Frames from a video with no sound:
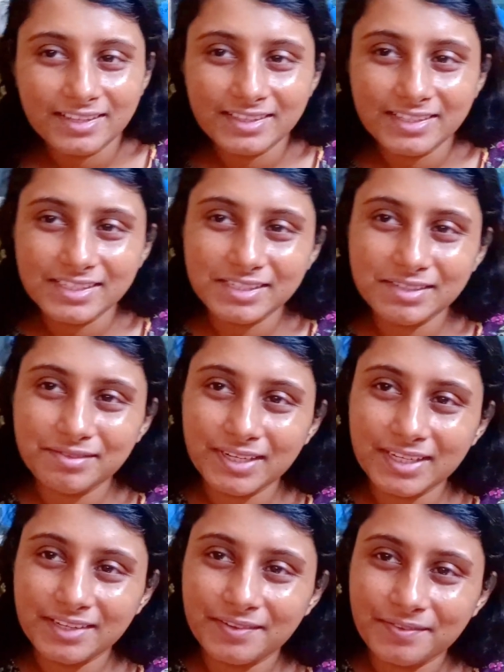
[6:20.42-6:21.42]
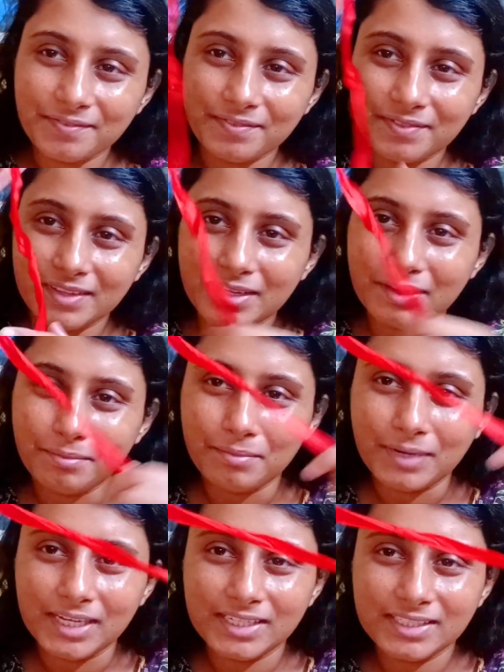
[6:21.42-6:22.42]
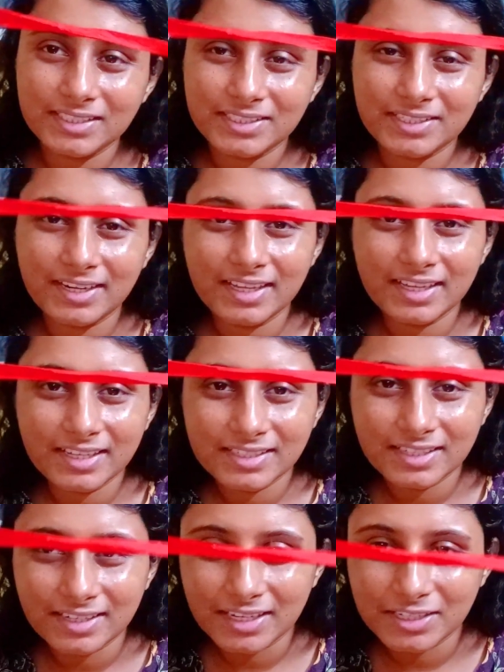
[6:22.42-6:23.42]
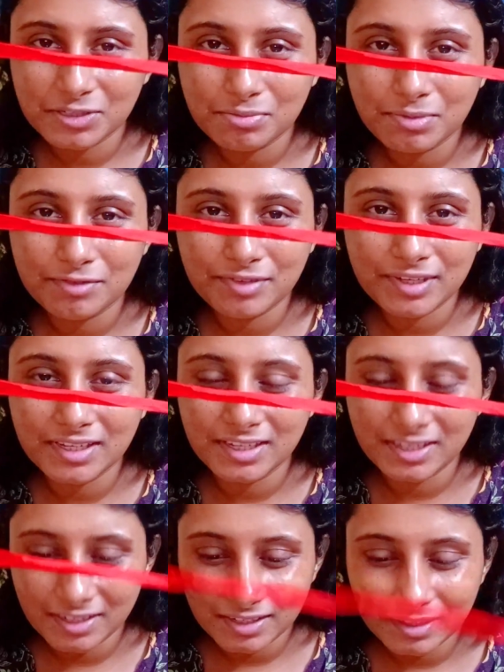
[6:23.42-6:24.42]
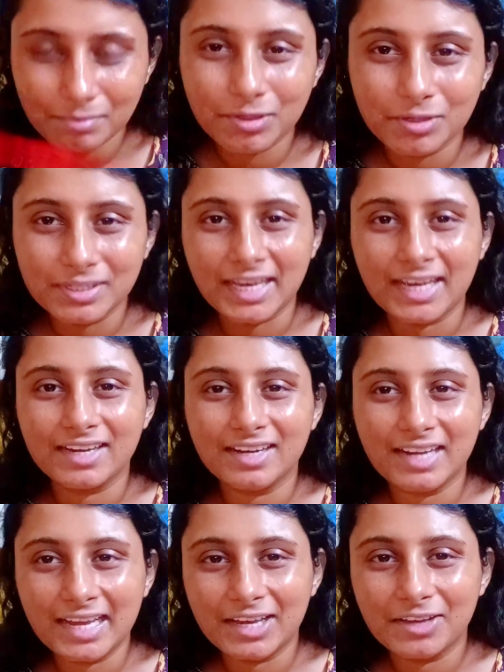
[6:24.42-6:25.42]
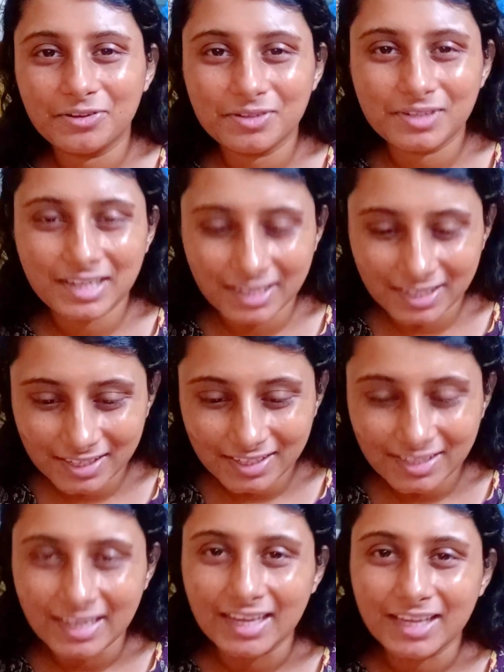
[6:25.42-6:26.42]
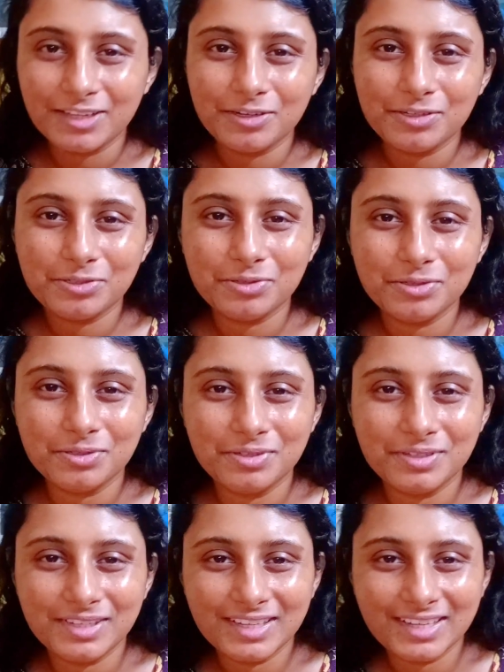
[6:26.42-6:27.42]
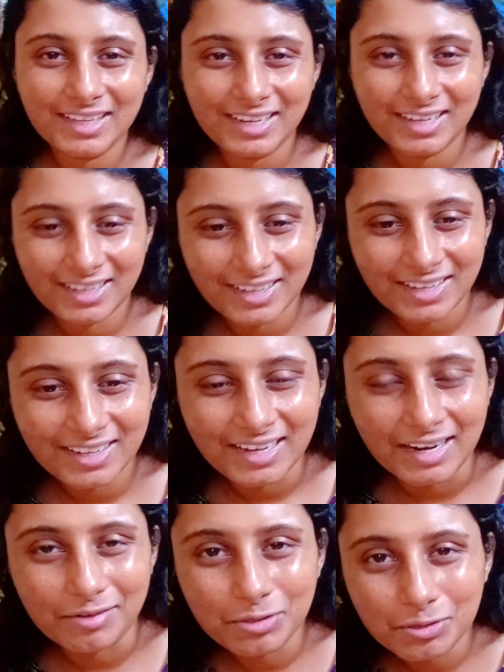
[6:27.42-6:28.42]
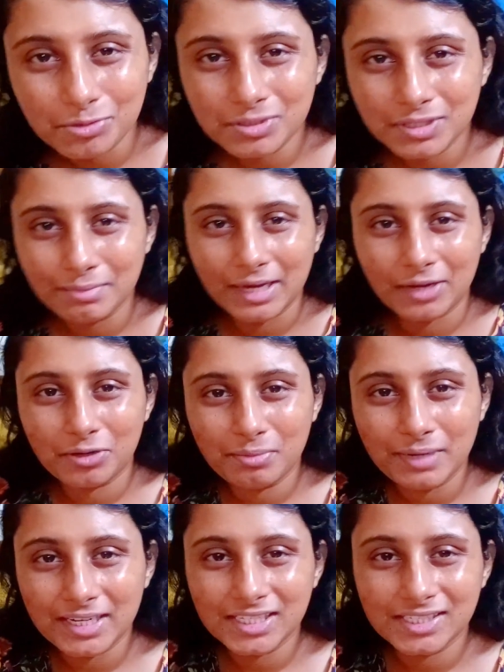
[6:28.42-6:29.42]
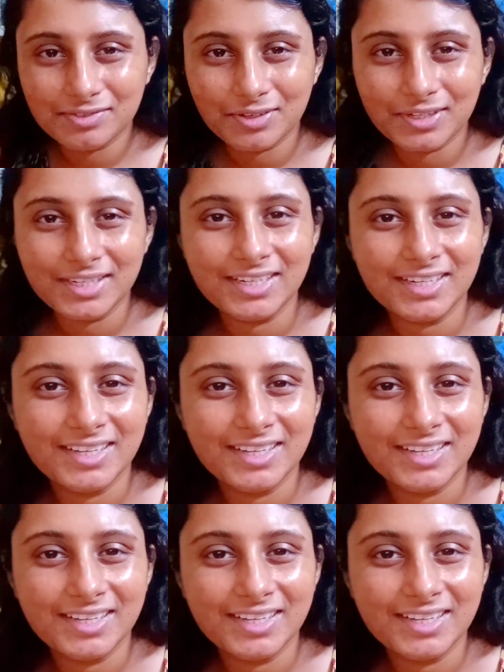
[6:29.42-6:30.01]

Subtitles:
This is why my string is attached to my finger, because ankle I cannot show you. I have to do some acrobatics for it.